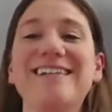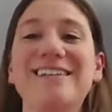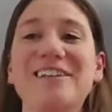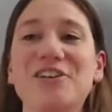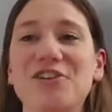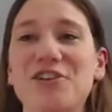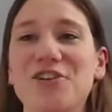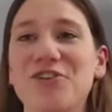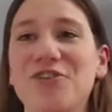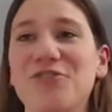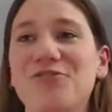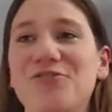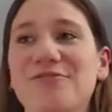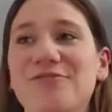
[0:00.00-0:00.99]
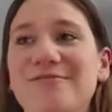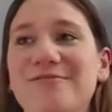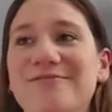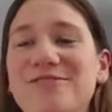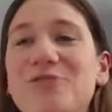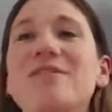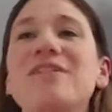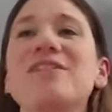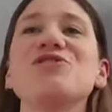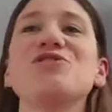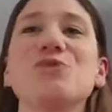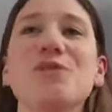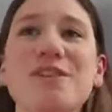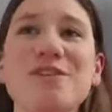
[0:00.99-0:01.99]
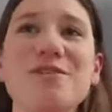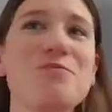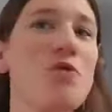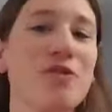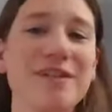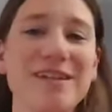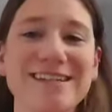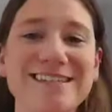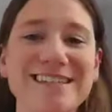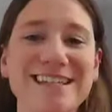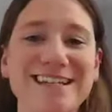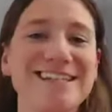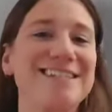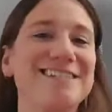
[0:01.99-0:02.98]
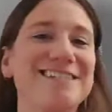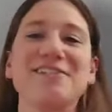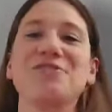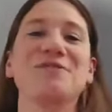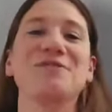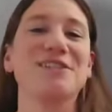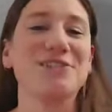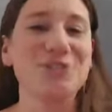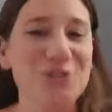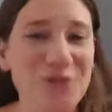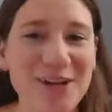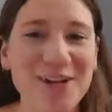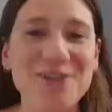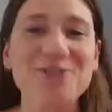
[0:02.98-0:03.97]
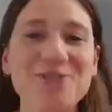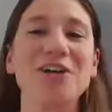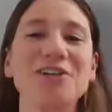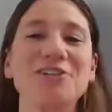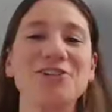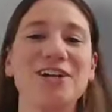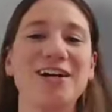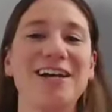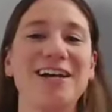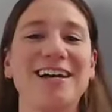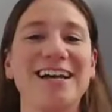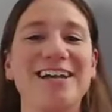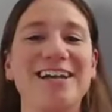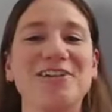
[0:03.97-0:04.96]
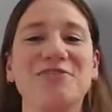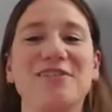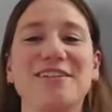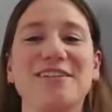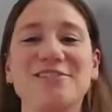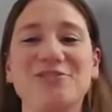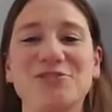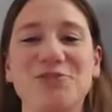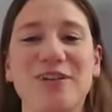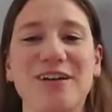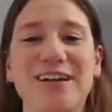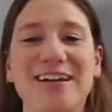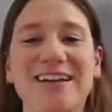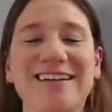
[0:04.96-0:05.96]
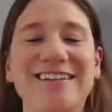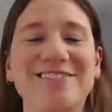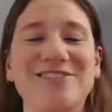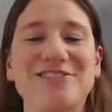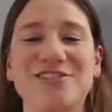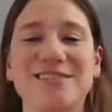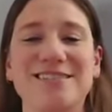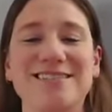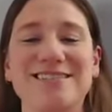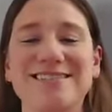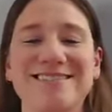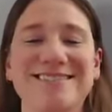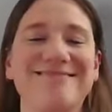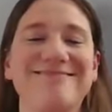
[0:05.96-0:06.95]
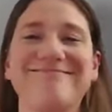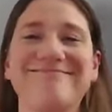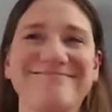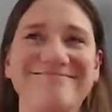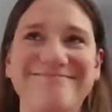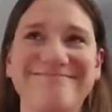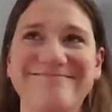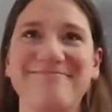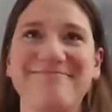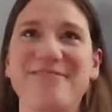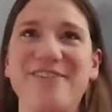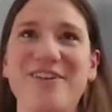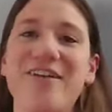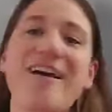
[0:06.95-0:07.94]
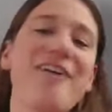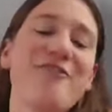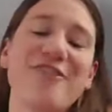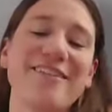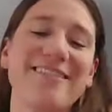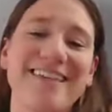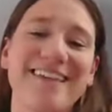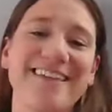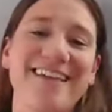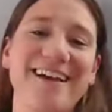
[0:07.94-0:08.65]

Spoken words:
you know, you can enjoy your morning sickness and you can enjoy your nausea and you can enjoy just everything